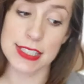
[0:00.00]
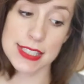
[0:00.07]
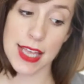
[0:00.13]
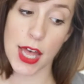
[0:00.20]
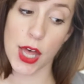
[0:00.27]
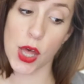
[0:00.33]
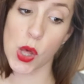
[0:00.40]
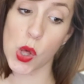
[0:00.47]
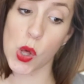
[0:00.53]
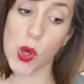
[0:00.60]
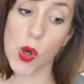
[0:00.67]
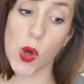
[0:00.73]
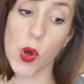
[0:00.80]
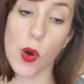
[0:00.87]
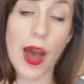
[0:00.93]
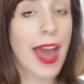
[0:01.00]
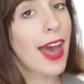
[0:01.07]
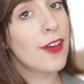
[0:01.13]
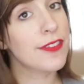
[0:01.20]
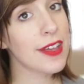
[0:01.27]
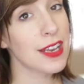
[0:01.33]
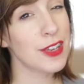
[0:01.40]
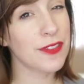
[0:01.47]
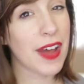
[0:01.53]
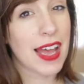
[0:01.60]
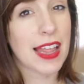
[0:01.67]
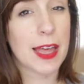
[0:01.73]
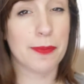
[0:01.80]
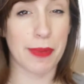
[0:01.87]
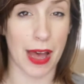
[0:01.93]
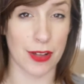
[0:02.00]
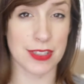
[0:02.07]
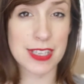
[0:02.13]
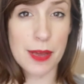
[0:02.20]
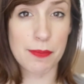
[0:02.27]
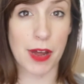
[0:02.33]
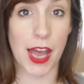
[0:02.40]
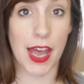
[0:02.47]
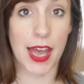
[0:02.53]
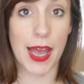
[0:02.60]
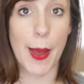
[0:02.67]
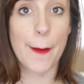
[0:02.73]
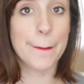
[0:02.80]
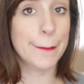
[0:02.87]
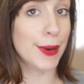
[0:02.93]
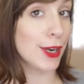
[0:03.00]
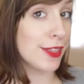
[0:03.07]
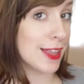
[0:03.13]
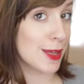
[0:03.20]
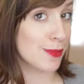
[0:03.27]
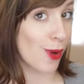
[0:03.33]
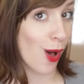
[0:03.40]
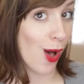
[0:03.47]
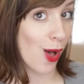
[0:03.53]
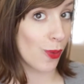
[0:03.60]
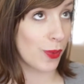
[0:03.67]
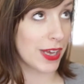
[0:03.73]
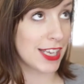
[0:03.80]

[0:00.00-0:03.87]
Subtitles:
So I have found if I like bounce on my birthing ball,